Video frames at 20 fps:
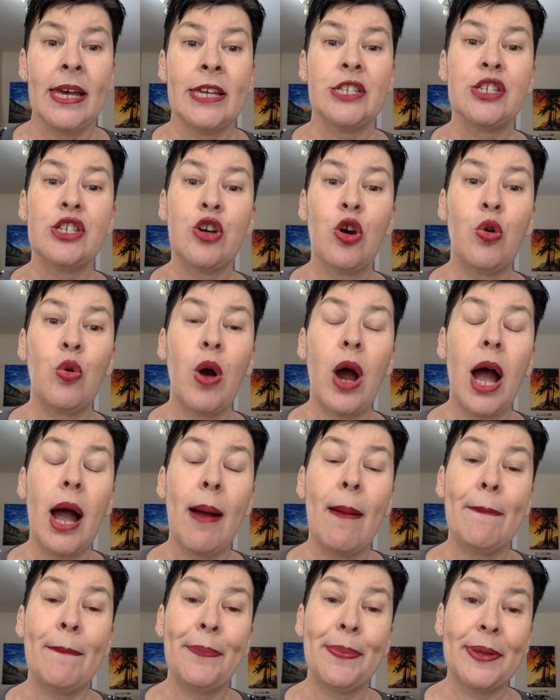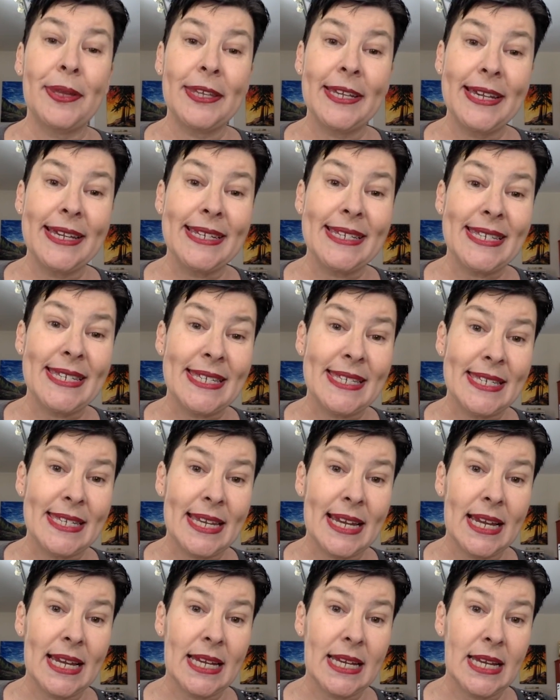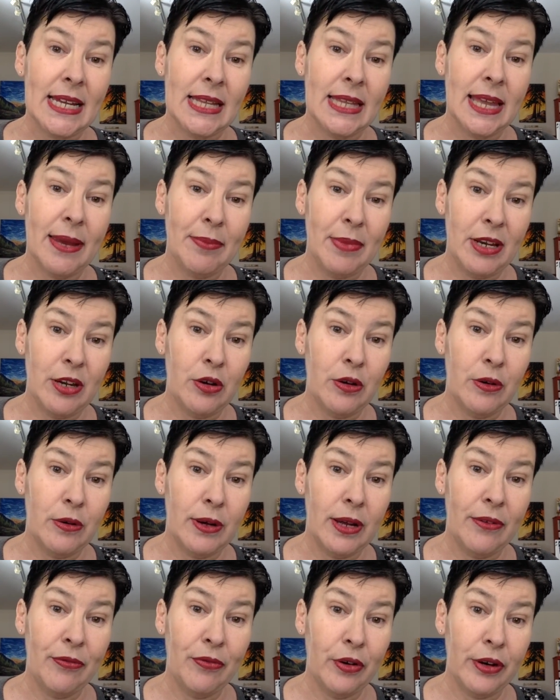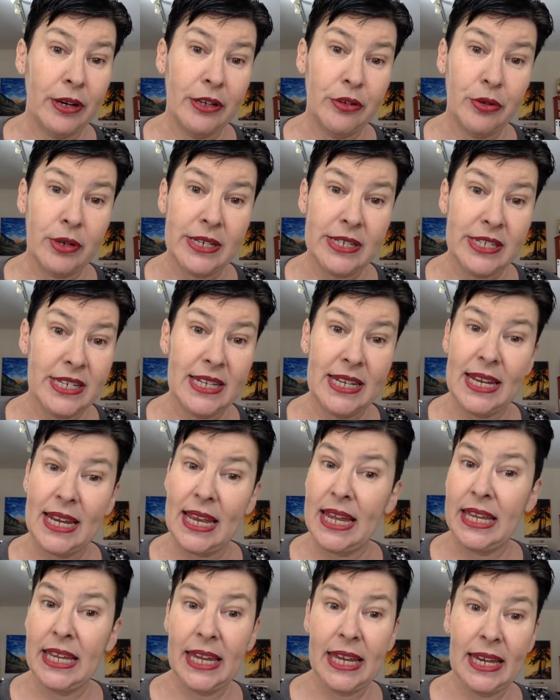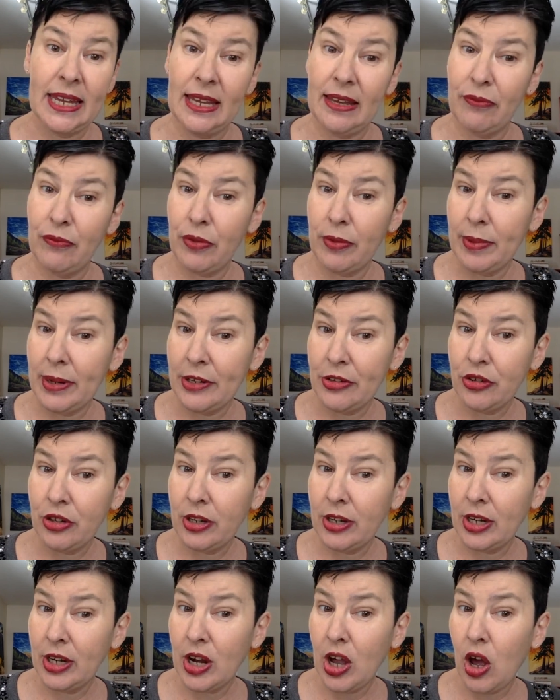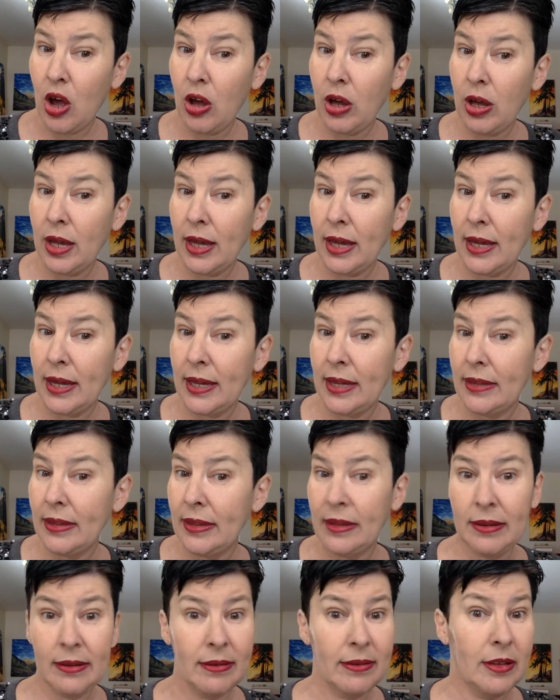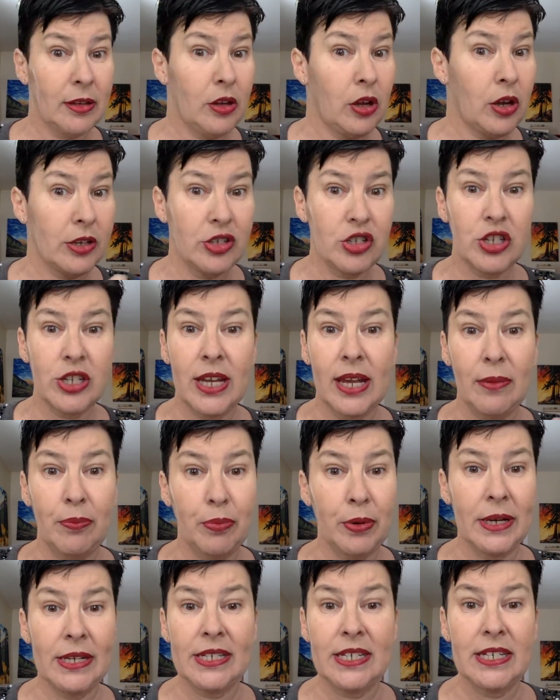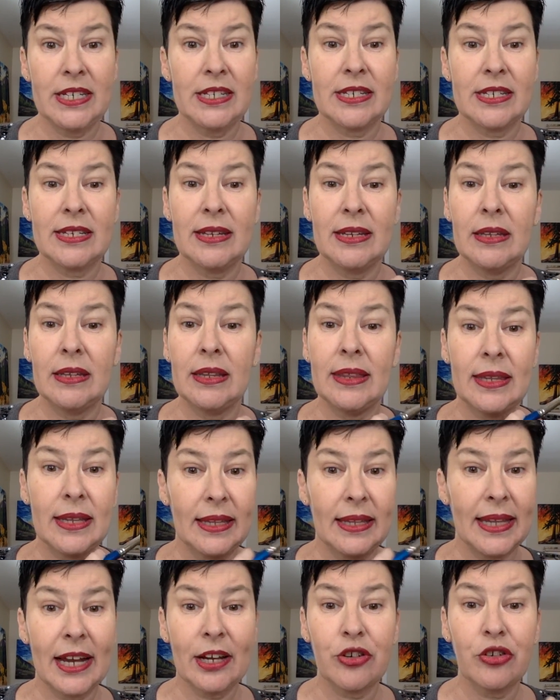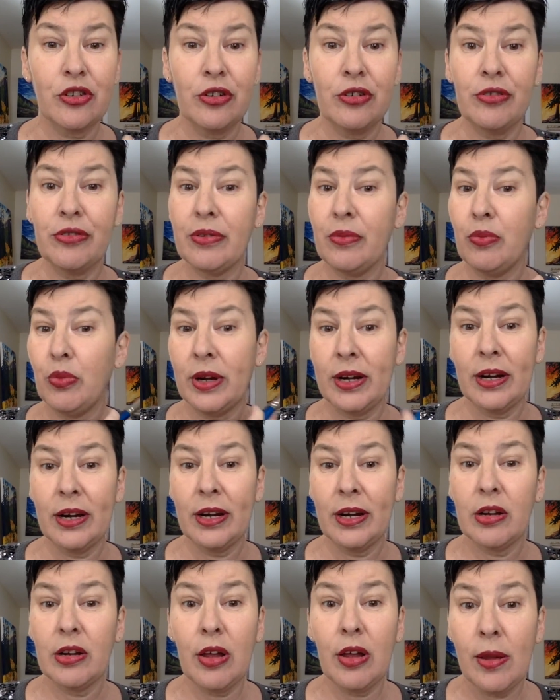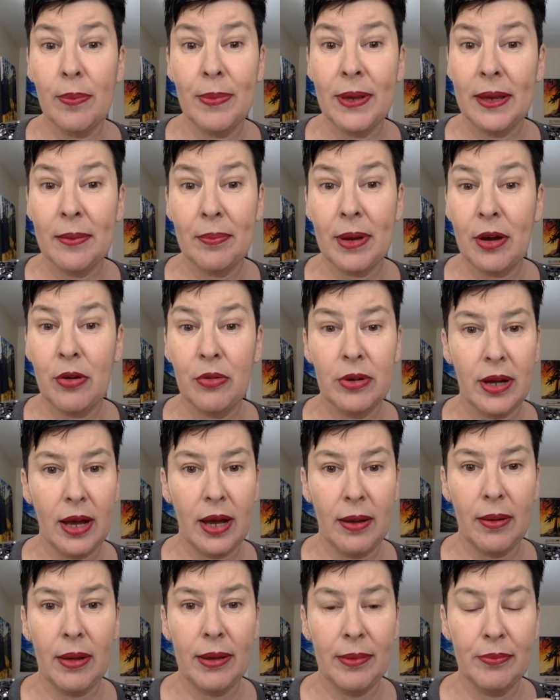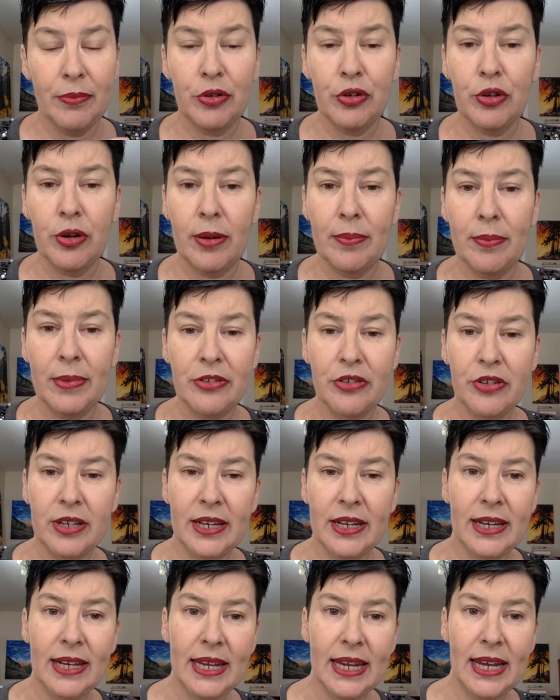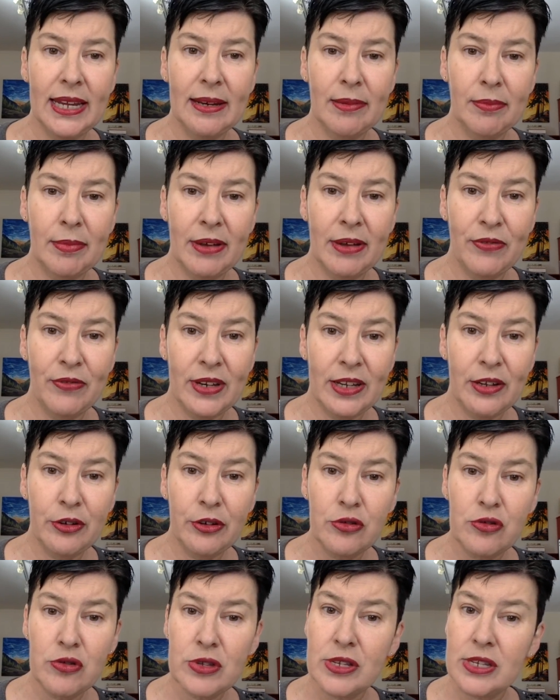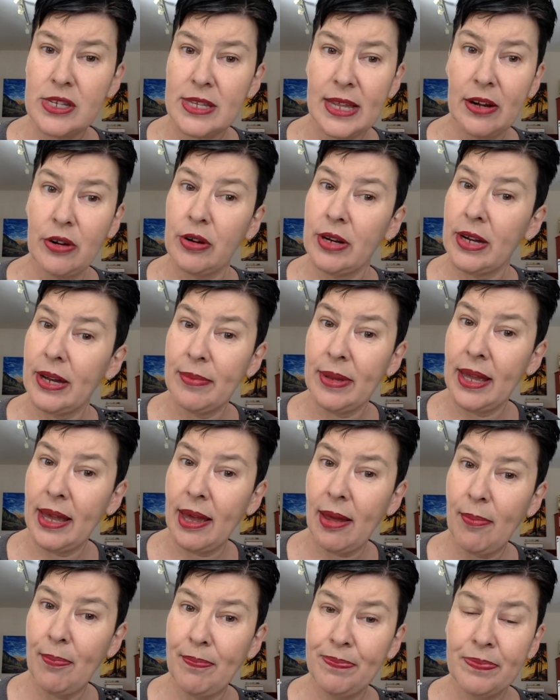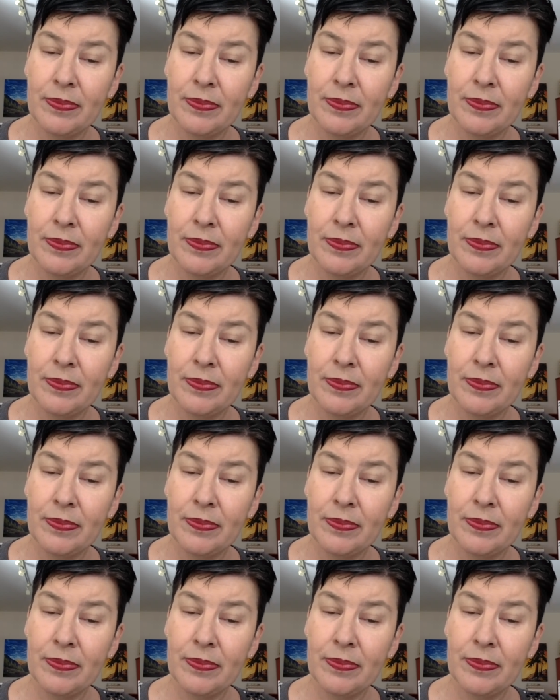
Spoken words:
So please let me know if you're interested in getting information on the launch date, prices, and the lectures and what it'll all be about. I'm sure I'll mention it again in my videos that are coming up.